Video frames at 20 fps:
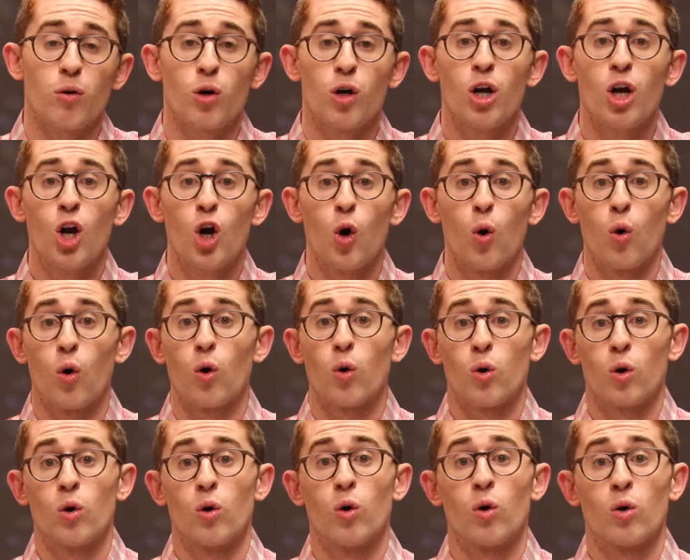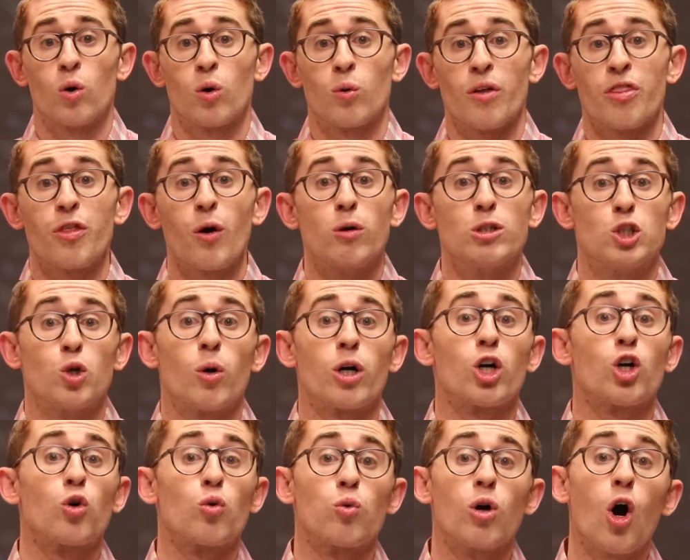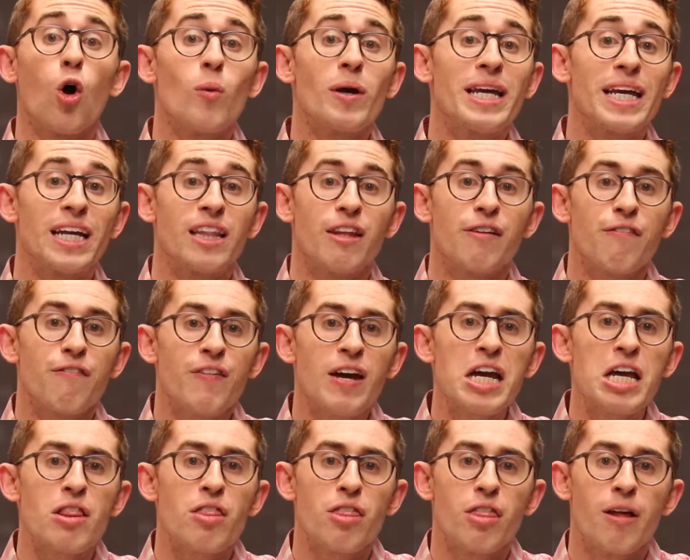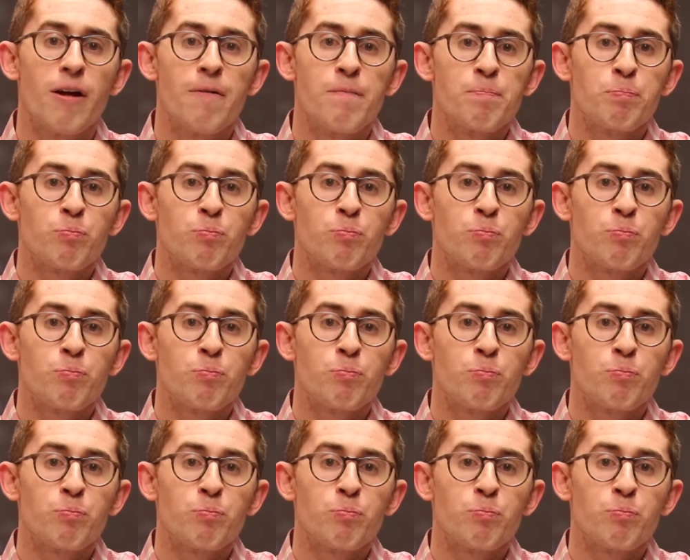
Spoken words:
or with those who are growing in the faith,